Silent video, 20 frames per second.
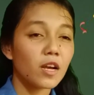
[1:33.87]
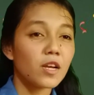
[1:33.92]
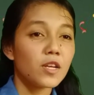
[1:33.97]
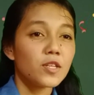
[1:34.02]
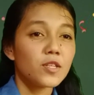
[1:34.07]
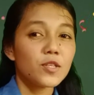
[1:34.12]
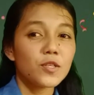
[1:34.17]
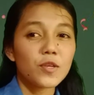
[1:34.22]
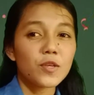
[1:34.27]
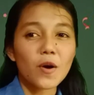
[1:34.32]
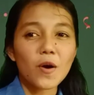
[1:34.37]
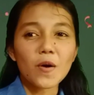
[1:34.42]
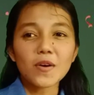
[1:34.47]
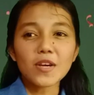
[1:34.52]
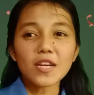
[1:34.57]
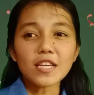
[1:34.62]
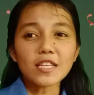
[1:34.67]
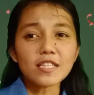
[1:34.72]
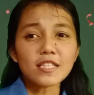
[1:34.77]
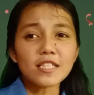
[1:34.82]
So
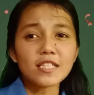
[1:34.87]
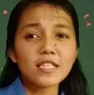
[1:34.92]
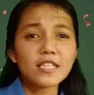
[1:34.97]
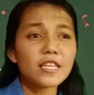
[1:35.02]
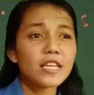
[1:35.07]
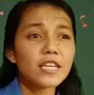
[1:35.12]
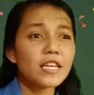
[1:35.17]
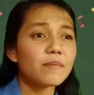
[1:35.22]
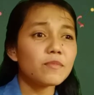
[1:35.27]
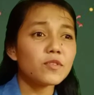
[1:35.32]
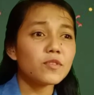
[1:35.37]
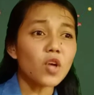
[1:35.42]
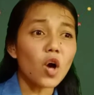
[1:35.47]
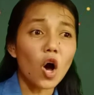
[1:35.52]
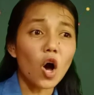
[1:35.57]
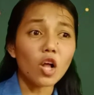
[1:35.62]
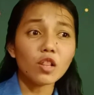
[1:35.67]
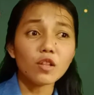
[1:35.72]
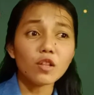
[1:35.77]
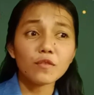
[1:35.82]
it seems
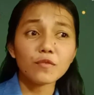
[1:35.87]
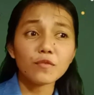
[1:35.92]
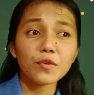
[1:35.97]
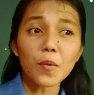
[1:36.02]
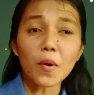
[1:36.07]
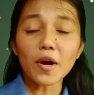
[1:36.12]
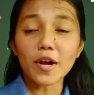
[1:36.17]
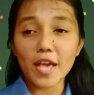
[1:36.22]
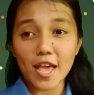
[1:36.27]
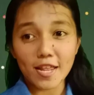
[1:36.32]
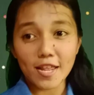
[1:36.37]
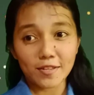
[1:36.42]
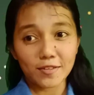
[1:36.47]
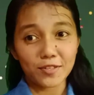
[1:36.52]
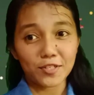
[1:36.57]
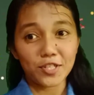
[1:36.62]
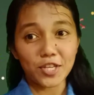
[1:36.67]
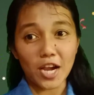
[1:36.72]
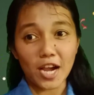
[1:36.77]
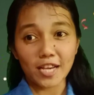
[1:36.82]
all of you are
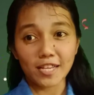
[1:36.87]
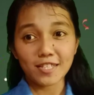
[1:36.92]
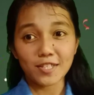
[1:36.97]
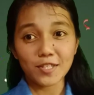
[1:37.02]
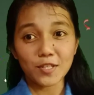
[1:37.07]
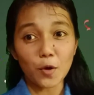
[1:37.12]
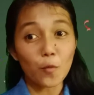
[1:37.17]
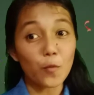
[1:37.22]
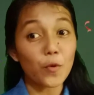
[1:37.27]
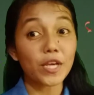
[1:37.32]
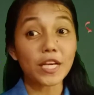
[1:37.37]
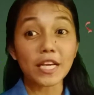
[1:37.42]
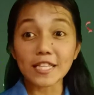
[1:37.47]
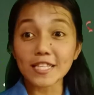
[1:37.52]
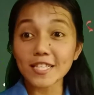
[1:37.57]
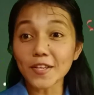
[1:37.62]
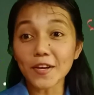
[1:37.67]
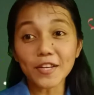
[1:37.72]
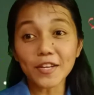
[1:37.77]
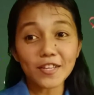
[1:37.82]
energized. So we can
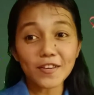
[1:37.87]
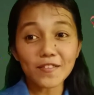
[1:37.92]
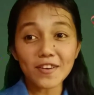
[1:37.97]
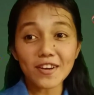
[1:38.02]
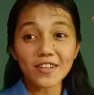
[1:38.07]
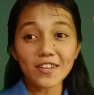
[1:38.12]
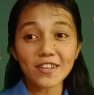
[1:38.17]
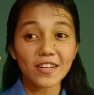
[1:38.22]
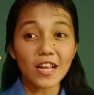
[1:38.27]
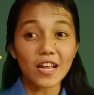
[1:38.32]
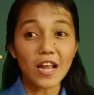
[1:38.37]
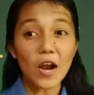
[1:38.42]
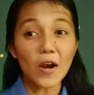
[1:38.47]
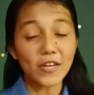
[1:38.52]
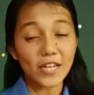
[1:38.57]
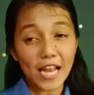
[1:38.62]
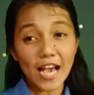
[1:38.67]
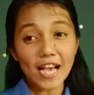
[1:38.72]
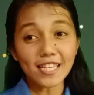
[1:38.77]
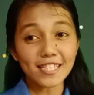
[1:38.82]
start our
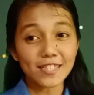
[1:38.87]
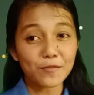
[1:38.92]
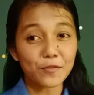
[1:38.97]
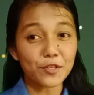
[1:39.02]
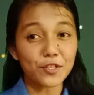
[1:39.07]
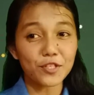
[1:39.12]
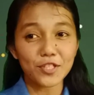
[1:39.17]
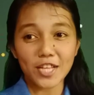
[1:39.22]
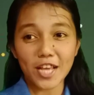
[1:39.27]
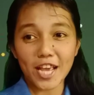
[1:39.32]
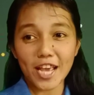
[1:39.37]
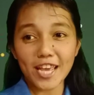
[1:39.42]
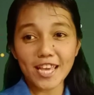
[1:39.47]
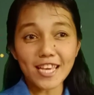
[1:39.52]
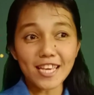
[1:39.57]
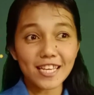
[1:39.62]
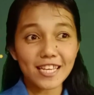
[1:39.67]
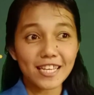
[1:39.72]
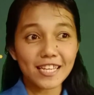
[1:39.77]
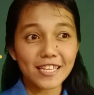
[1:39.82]
class for today.
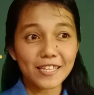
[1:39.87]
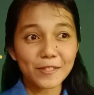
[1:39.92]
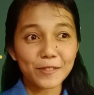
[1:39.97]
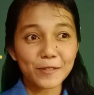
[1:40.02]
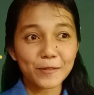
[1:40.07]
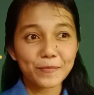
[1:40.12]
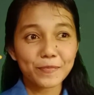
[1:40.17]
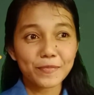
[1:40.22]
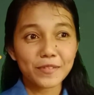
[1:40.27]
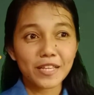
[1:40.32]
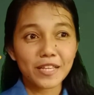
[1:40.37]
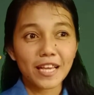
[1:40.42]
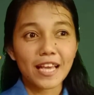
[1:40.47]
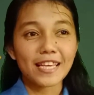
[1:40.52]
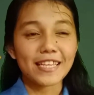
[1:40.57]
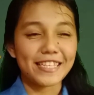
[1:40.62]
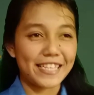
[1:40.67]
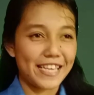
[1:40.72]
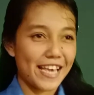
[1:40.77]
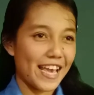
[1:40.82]

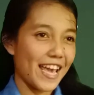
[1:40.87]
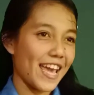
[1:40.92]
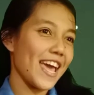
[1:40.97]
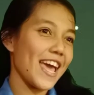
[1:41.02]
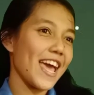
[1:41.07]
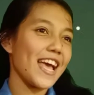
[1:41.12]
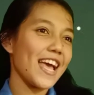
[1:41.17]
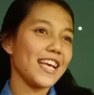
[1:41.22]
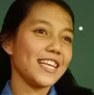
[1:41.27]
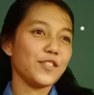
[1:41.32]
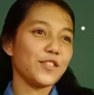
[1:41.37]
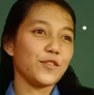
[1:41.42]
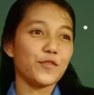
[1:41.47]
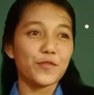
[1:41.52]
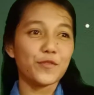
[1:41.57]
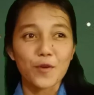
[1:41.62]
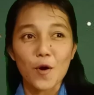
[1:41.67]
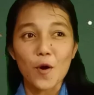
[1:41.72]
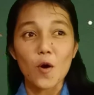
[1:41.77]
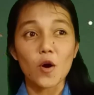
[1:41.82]
Yes, of
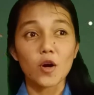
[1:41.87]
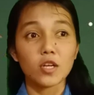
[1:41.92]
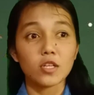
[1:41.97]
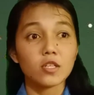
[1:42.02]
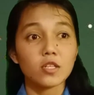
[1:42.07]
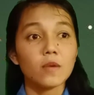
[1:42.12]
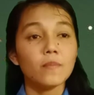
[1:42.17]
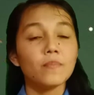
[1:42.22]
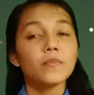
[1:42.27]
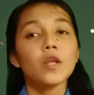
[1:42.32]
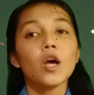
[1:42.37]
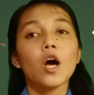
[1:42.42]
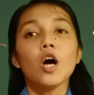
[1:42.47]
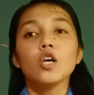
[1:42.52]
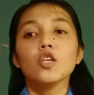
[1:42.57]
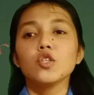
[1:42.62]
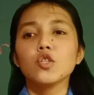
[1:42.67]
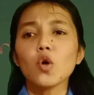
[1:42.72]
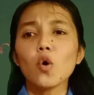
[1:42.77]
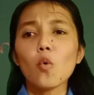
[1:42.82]
course.
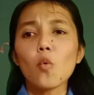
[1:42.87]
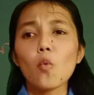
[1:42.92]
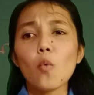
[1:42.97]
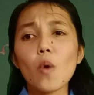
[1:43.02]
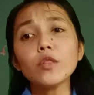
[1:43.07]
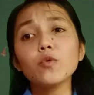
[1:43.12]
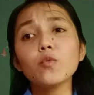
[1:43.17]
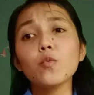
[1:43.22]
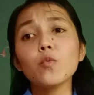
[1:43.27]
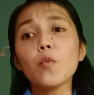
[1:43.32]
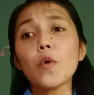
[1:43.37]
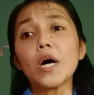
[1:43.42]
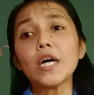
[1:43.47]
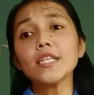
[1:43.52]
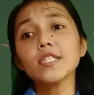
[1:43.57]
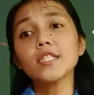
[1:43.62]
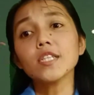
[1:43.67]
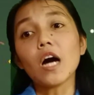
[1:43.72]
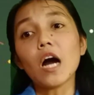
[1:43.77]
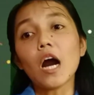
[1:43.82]
So what
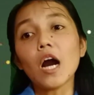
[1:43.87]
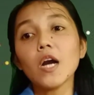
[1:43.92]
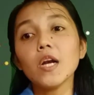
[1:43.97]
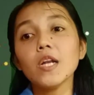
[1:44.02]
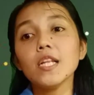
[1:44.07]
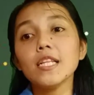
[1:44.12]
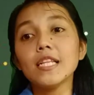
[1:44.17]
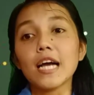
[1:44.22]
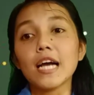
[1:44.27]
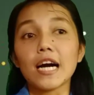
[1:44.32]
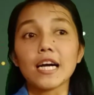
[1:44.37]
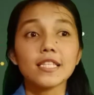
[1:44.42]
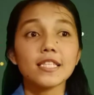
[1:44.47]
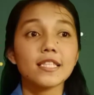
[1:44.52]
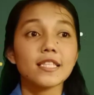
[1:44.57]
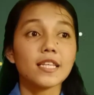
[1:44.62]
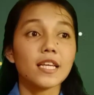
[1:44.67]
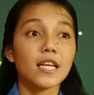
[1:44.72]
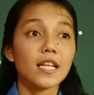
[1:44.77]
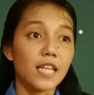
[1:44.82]
was our
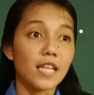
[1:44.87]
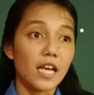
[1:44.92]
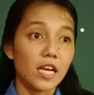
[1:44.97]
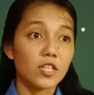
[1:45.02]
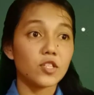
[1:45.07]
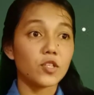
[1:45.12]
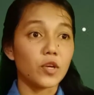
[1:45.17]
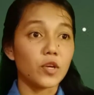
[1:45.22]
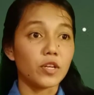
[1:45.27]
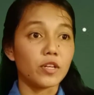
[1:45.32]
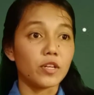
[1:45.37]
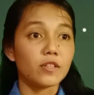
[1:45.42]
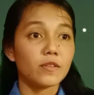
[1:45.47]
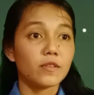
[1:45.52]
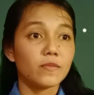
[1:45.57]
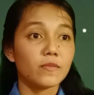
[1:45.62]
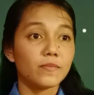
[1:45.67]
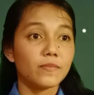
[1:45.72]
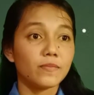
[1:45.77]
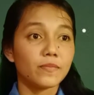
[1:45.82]
last lesson?
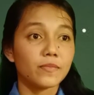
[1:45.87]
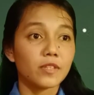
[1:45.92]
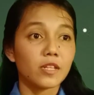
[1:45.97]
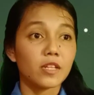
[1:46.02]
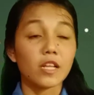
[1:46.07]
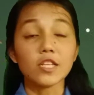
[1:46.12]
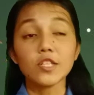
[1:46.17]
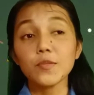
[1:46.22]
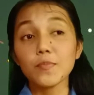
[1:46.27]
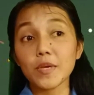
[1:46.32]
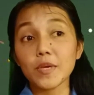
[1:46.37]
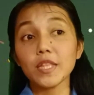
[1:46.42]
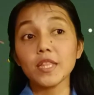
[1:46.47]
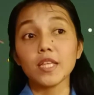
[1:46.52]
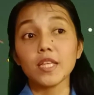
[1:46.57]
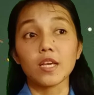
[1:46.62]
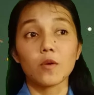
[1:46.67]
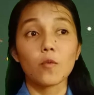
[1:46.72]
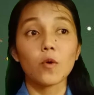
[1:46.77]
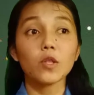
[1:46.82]
Last
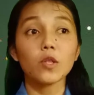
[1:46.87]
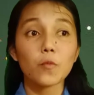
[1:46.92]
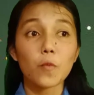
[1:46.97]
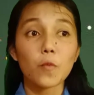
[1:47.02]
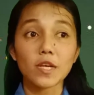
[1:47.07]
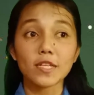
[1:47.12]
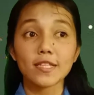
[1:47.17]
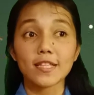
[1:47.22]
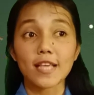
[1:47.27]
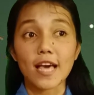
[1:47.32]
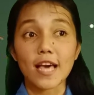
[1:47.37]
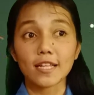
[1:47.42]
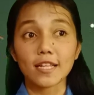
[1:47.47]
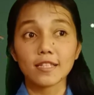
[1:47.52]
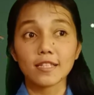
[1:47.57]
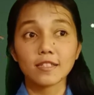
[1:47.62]
meeting, what was that?